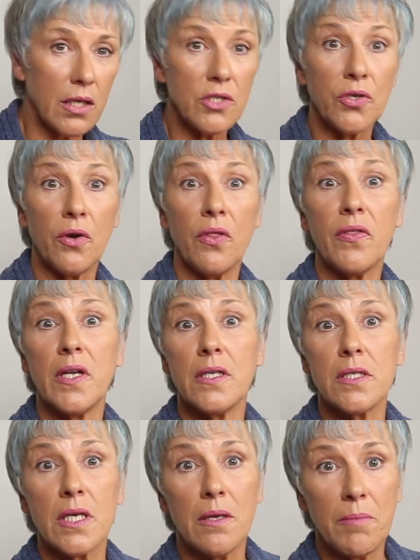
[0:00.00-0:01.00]
and certain
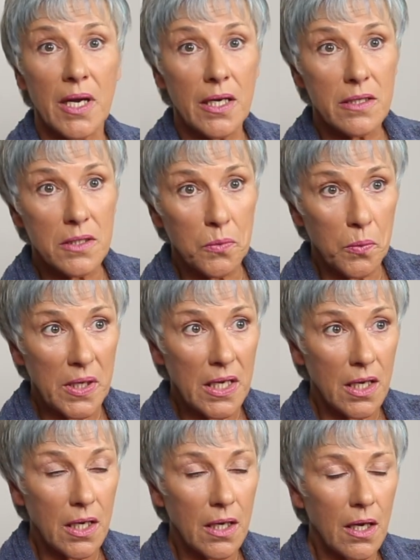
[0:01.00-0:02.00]
things can make us
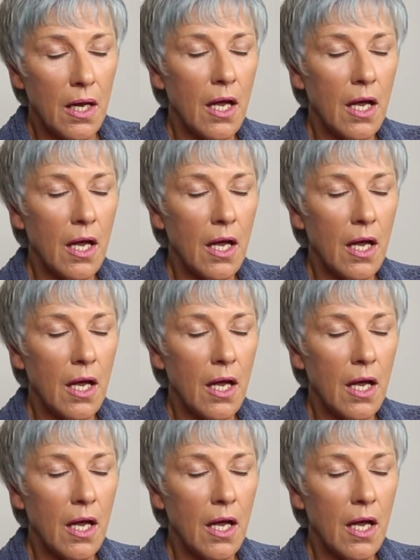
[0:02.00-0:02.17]
weak,